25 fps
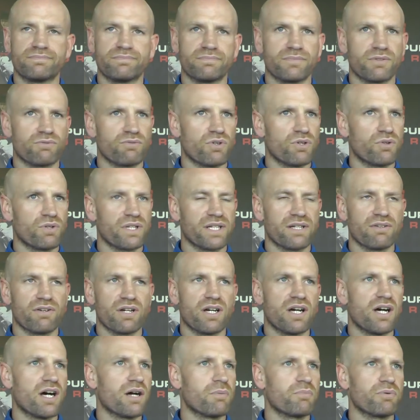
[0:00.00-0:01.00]
my role here
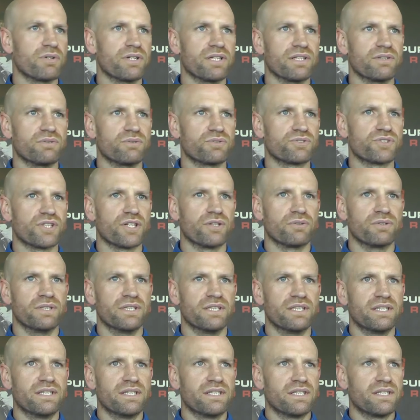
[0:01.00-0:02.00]
at Hartpury and also
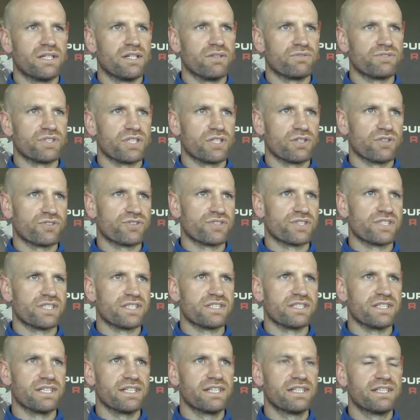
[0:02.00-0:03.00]
obviously Gloucester City.